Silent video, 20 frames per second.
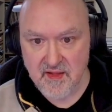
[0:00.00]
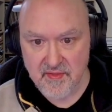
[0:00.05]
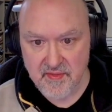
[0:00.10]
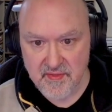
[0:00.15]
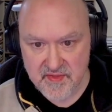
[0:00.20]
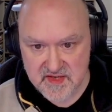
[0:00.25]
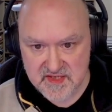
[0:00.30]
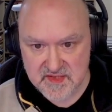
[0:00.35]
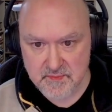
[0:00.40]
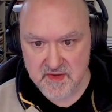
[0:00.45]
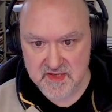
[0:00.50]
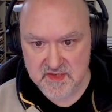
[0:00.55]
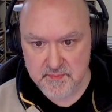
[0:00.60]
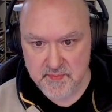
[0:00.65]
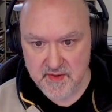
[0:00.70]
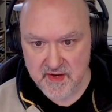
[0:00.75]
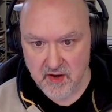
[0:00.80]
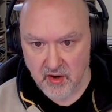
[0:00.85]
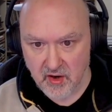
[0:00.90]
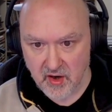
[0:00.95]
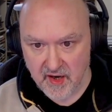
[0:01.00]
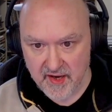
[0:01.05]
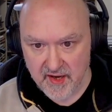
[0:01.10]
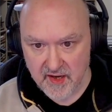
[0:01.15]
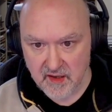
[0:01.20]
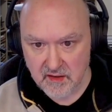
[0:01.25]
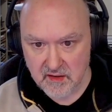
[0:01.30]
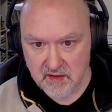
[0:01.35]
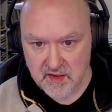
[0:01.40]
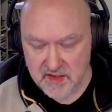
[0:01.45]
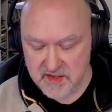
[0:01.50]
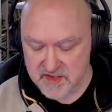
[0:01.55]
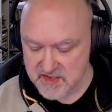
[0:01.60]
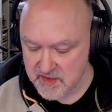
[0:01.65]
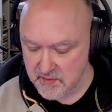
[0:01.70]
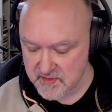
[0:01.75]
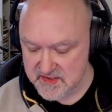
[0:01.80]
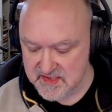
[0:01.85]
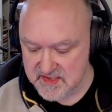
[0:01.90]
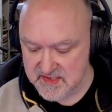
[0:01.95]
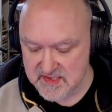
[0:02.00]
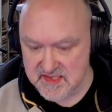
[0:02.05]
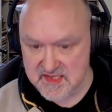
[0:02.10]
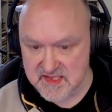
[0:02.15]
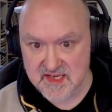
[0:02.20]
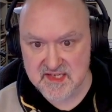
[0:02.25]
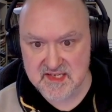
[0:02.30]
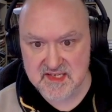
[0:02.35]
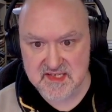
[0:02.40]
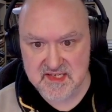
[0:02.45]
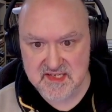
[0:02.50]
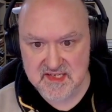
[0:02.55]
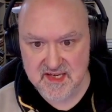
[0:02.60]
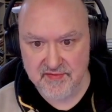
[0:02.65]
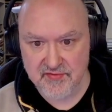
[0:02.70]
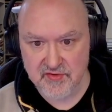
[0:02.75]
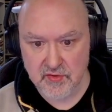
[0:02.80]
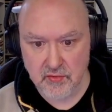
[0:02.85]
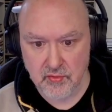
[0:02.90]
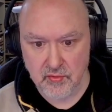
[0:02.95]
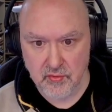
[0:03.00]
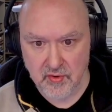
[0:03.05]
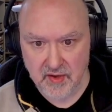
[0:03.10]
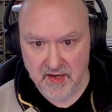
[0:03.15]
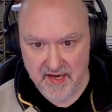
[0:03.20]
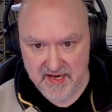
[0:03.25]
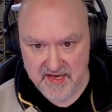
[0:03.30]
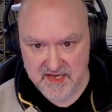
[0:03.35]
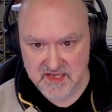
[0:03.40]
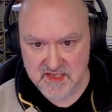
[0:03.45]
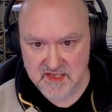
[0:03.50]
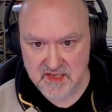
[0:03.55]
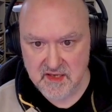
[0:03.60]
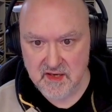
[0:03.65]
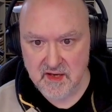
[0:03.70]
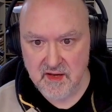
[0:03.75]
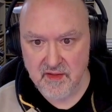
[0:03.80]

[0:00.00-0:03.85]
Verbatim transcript: This must be higher, so it's six, seven, or eight.